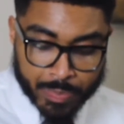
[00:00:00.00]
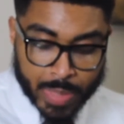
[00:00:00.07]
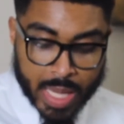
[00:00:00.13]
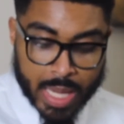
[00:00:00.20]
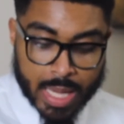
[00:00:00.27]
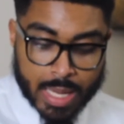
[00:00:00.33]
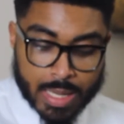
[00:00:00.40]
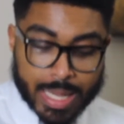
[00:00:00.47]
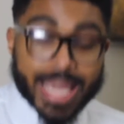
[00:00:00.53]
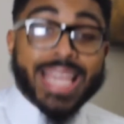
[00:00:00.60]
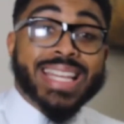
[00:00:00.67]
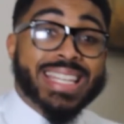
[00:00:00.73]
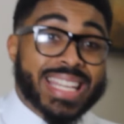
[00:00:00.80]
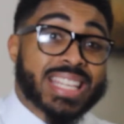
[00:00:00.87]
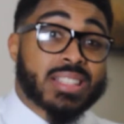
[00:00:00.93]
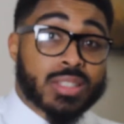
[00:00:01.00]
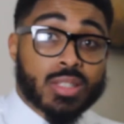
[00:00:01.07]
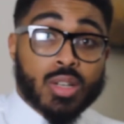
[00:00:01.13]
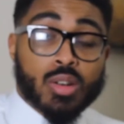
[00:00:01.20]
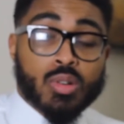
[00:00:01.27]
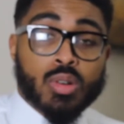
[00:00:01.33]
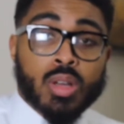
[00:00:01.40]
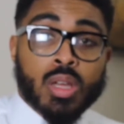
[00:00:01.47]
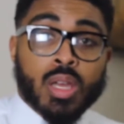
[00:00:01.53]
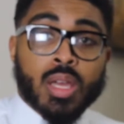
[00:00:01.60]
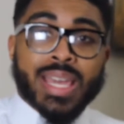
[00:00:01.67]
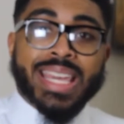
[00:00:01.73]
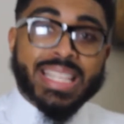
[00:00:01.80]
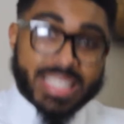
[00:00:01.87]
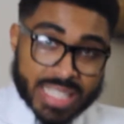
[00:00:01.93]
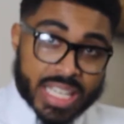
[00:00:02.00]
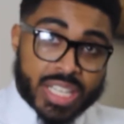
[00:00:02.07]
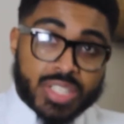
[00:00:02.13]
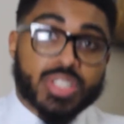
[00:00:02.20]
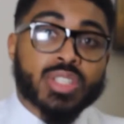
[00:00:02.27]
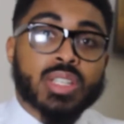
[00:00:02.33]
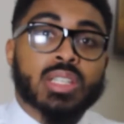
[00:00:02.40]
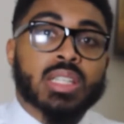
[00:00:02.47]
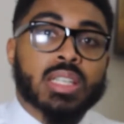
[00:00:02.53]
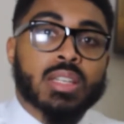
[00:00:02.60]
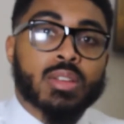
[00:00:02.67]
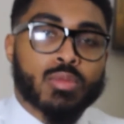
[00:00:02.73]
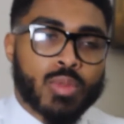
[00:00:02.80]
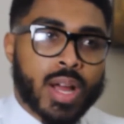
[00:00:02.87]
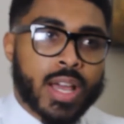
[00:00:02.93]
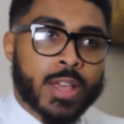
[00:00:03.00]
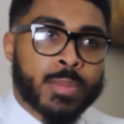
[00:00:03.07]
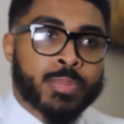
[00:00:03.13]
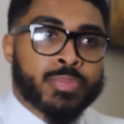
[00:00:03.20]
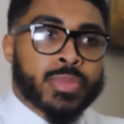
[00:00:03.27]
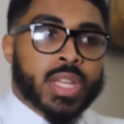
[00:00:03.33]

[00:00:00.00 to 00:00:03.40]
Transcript: And he did so intentionally, right?